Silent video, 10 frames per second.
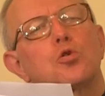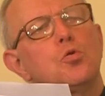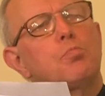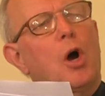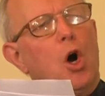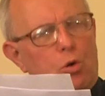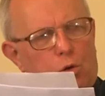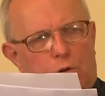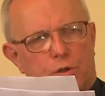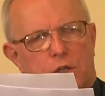two
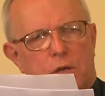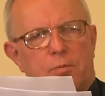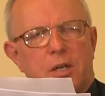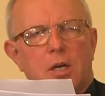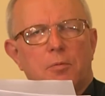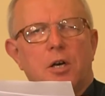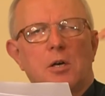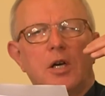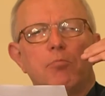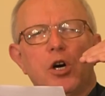poles
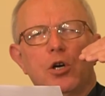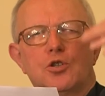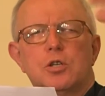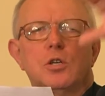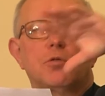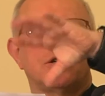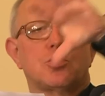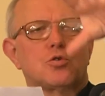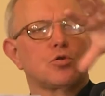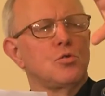emerged, in other
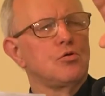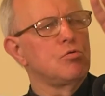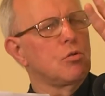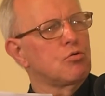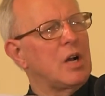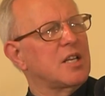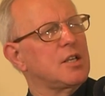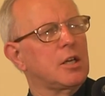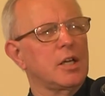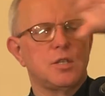words, two
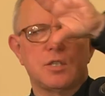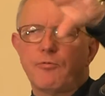radically